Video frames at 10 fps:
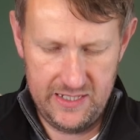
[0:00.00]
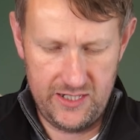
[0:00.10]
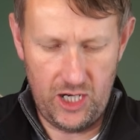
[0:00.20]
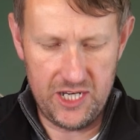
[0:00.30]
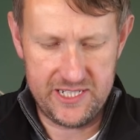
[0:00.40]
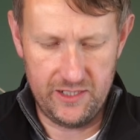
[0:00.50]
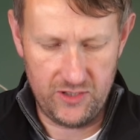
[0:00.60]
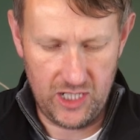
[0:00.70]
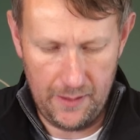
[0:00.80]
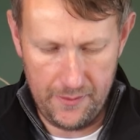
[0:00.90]
Nice silver
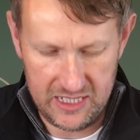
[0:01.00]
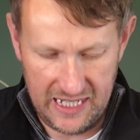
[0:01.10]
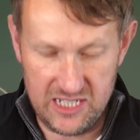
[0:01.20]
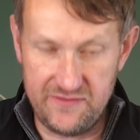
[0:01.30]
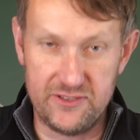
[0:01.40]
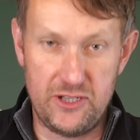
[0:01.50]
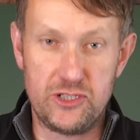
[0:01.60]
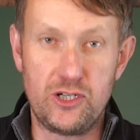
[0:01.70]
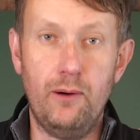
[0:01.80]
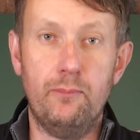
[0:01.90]
cardboard. It actually feels like the
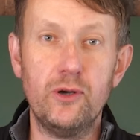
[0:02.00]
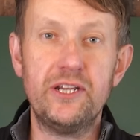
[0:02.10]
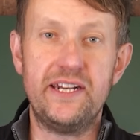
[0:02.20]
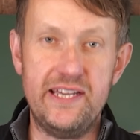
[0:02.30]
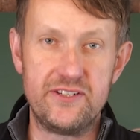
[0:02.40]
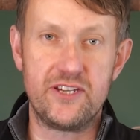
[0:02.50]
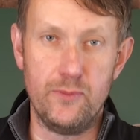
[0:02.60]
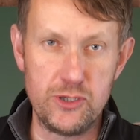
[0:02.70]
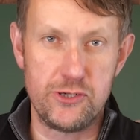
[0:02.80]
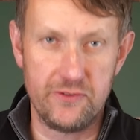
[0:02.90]
gold bull in here. There's so
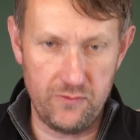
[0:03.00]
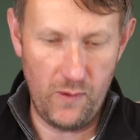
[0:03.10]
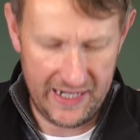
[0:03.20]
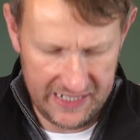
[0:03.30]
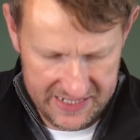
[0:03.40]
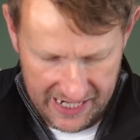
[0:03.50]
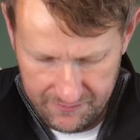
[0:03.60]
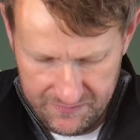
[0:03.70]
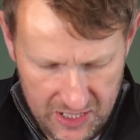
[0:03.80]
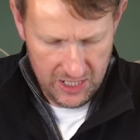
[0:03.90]
much stuff weighing it
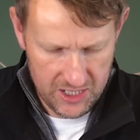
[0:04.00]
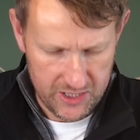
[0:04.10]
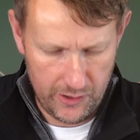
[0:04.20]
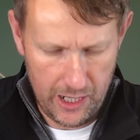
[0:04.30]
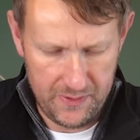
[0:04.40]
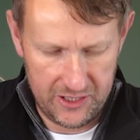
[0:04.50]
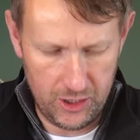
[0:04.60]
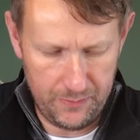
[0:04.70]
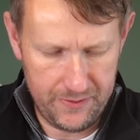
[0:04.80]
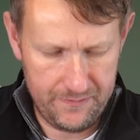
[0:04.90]
down. So we open it
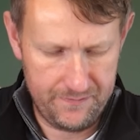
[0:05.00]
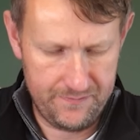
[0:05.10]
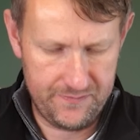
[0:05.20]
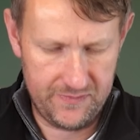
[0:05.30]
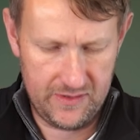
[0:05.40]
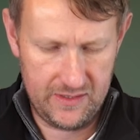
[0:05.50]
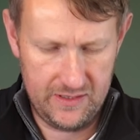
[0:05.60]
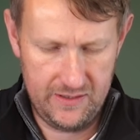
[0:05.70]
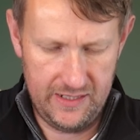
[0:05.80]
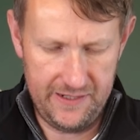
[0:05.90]
up,
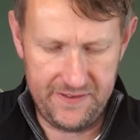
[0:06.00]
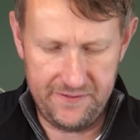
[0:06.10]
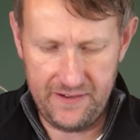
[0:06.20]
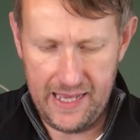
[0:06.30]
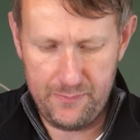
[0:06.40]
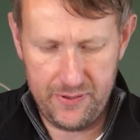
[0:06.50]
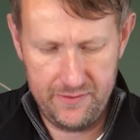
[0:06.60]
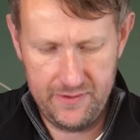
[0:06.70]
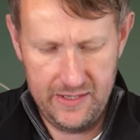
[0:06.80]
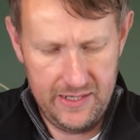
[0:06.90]
lift the flap,
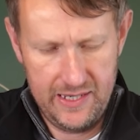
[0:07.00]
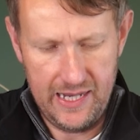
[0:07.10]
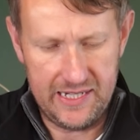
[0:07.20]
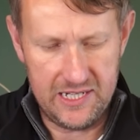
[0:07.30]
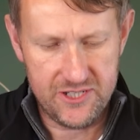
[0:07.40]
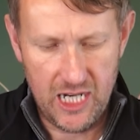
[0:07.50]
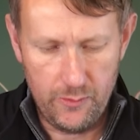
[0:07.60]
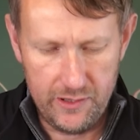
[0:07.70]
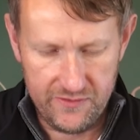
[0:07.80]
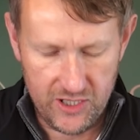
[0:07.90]
and inside
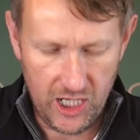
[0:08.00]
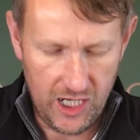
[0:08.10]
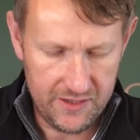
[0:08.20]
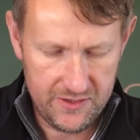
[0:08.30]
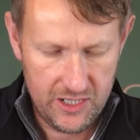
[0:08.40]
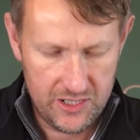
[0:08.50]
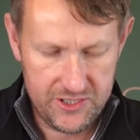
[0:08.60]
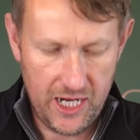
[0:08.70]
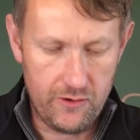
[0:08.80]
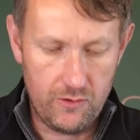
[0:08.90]
we've got,
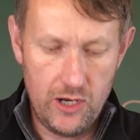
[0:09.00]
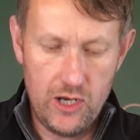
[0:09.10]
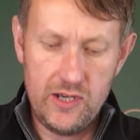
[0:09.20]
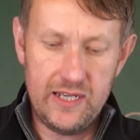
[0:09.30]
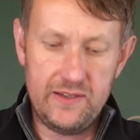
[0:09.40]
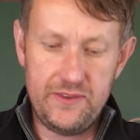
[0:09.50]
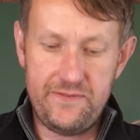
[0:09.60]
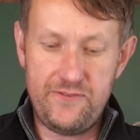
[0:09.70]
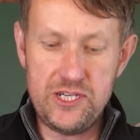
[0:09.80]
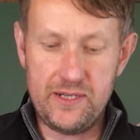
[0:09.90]
so the
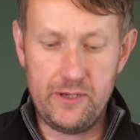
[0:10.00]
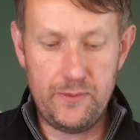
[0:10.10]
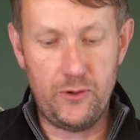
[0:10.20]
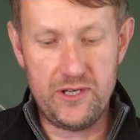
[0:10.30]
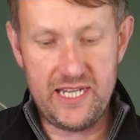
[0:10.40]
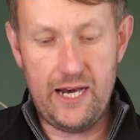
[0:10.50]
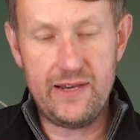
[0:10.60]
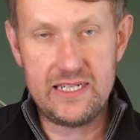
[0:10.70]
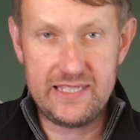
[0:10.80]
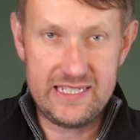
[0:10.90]
first thing I'm going to point out
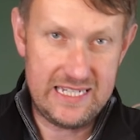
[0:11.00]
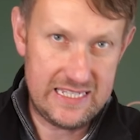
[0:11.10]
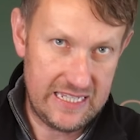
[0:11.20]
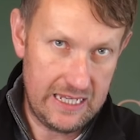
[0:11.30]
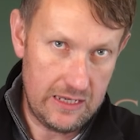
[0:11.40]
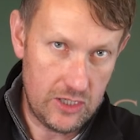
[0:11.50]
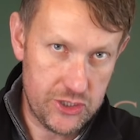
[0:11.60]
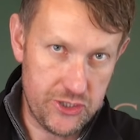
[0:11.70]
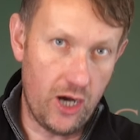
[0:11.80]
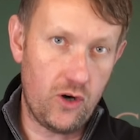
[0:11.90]
is this is the
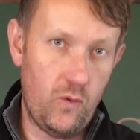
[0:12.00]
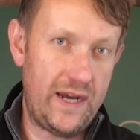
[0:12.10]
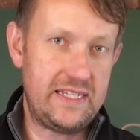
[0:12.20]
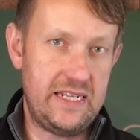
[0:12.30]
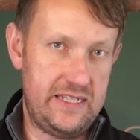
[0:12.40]
stock weighting